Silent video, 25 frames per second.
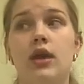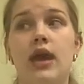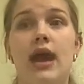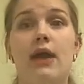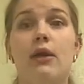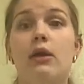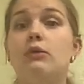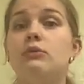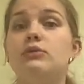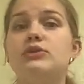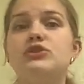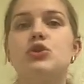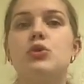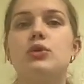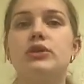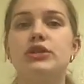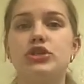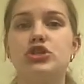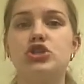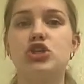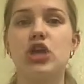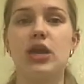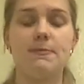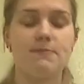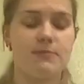how I was going to
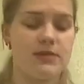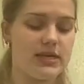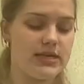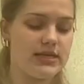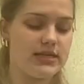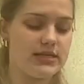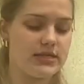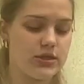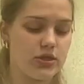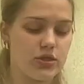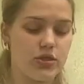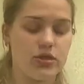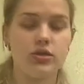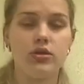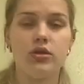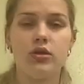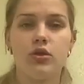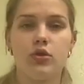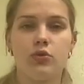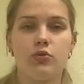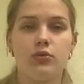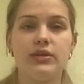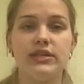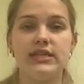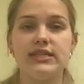shape this and
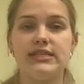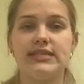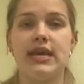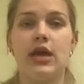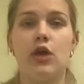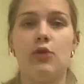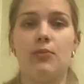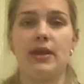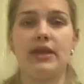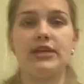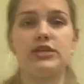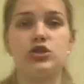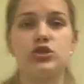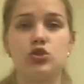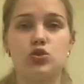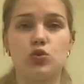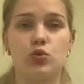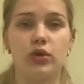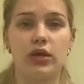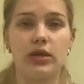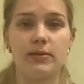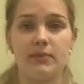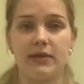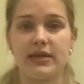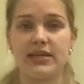really tell my
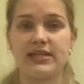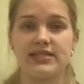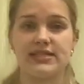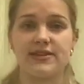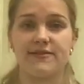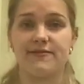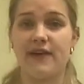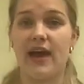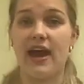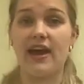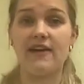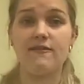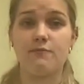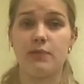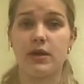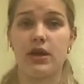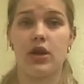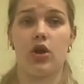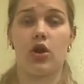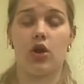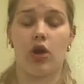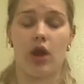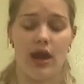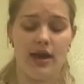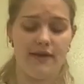story, because the
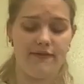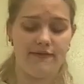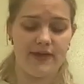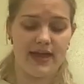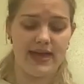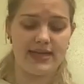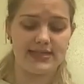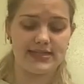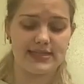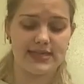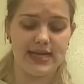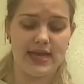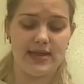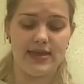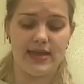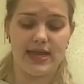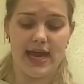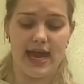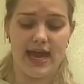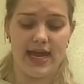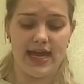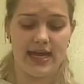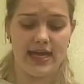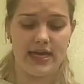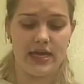5-paragraph essay that
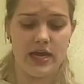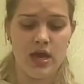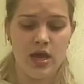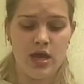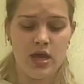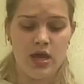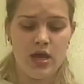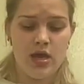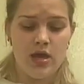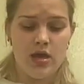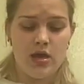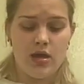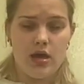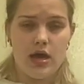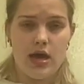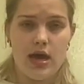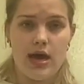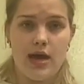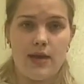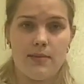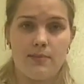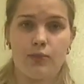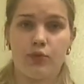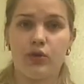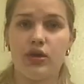I had
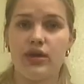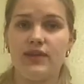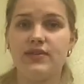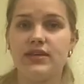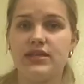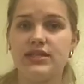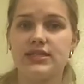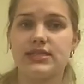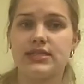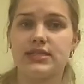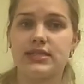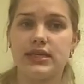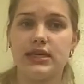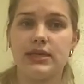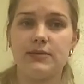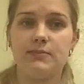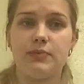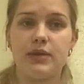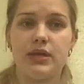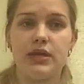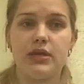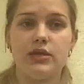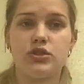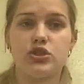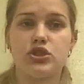previously
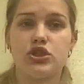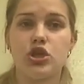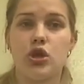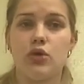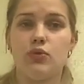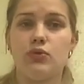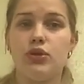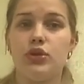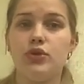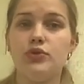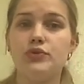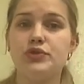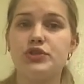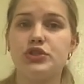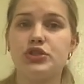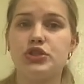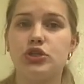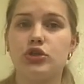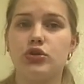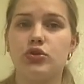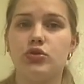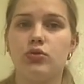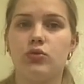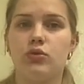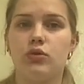been so used
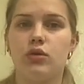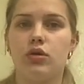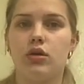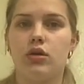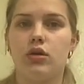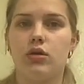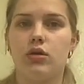to